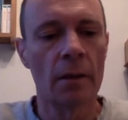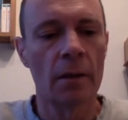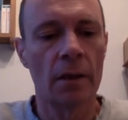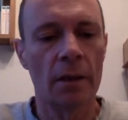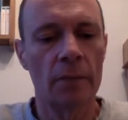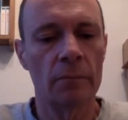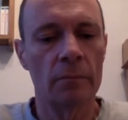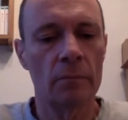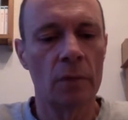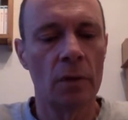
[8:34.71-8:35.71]

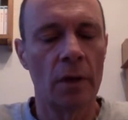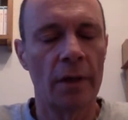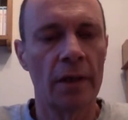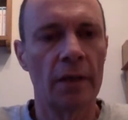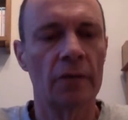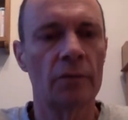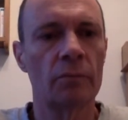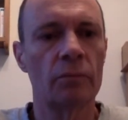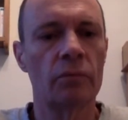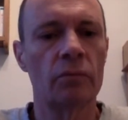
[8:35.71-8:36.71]
I think that's
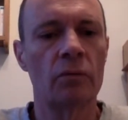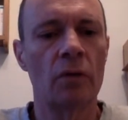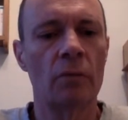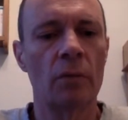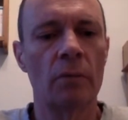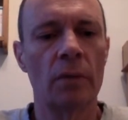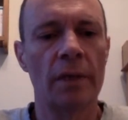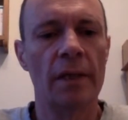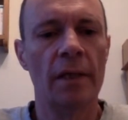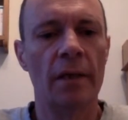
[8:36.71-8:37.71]

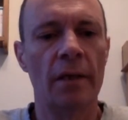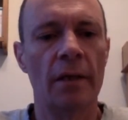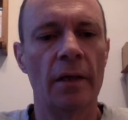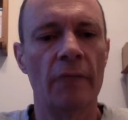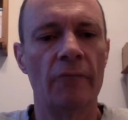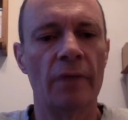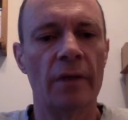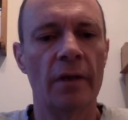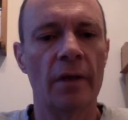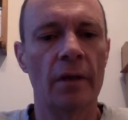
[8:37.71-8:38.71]
probably
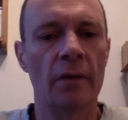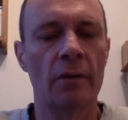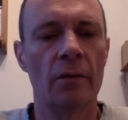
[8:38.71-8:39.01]
everything.